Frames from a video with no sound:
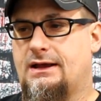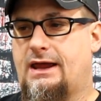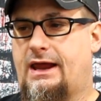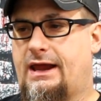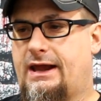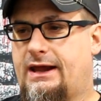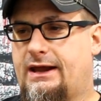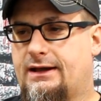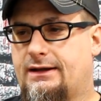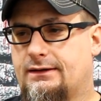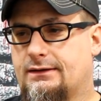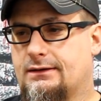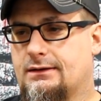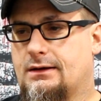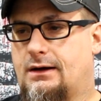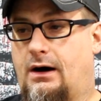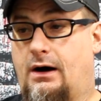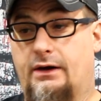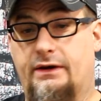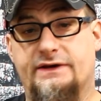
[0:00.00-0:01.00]
And
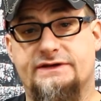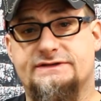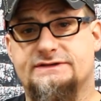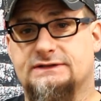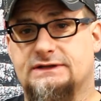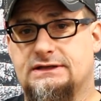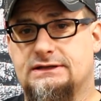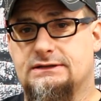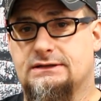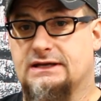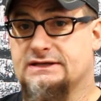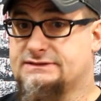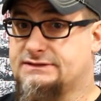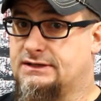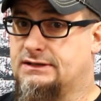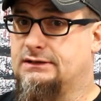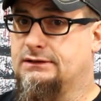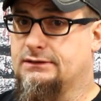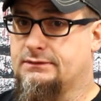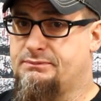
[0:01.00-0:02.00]
honestly, it's
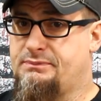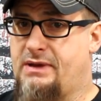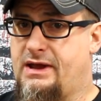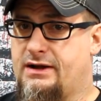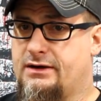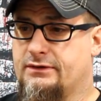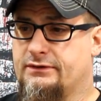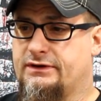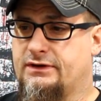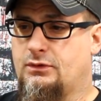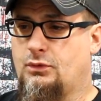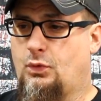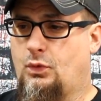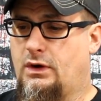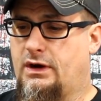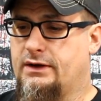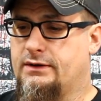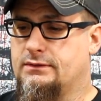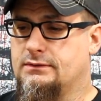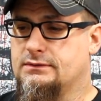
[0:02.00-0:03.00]
going to look better than
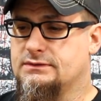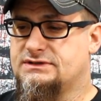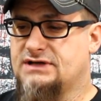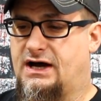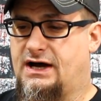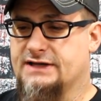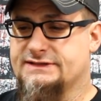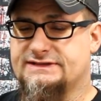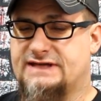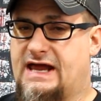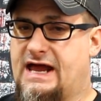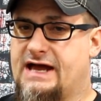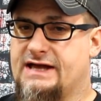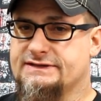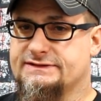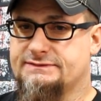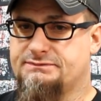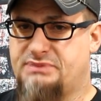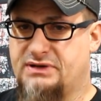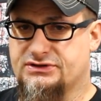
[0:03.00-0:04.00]
what TOTs
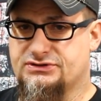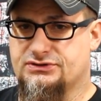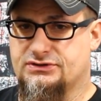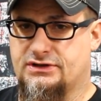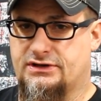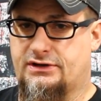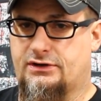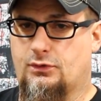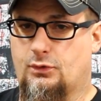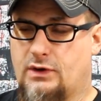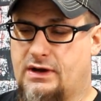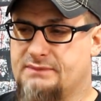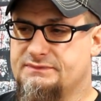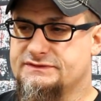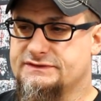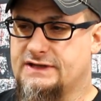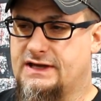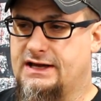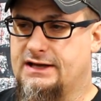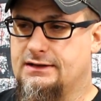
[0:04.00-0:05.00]
has pictured on their
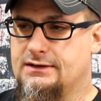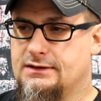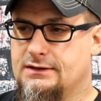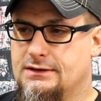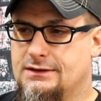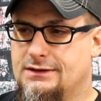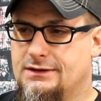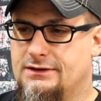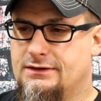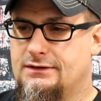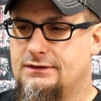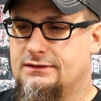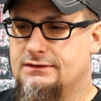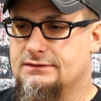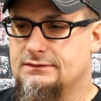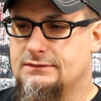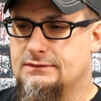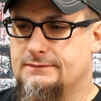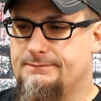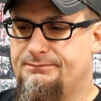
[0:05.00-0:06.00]
website,
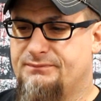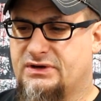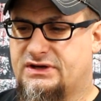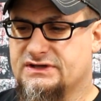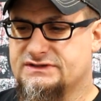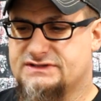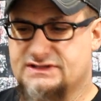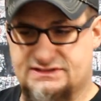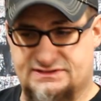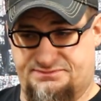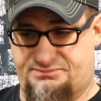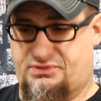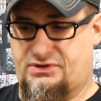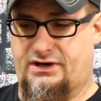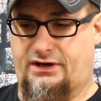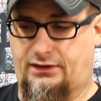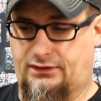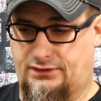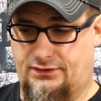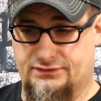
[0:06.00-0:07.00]
because this is
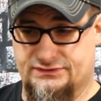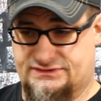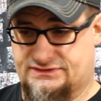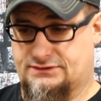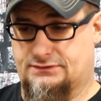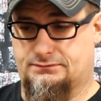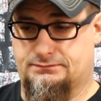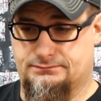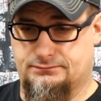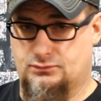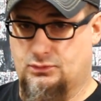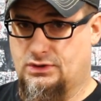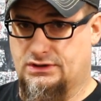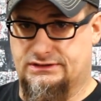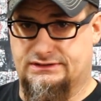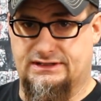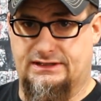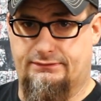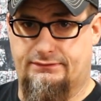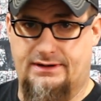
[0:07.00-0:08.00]
pretty close to
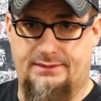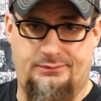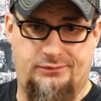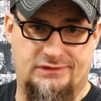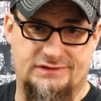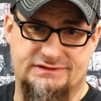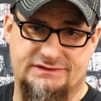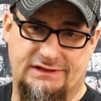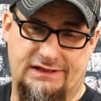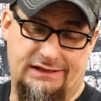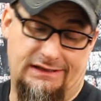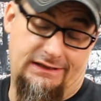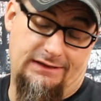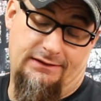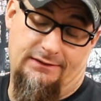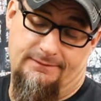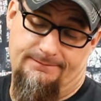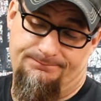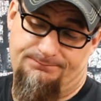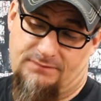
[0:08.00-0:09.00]
what they
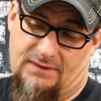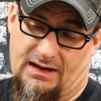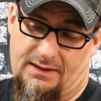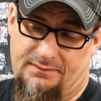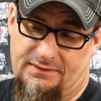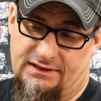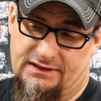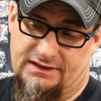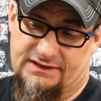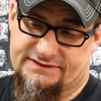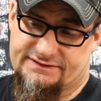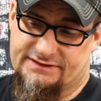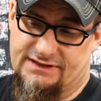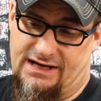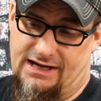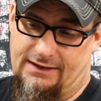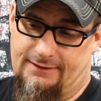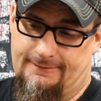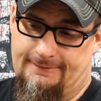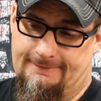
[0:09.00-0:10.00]
represented. I mean, it's
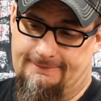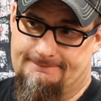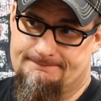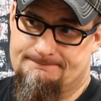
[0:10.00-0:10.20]
not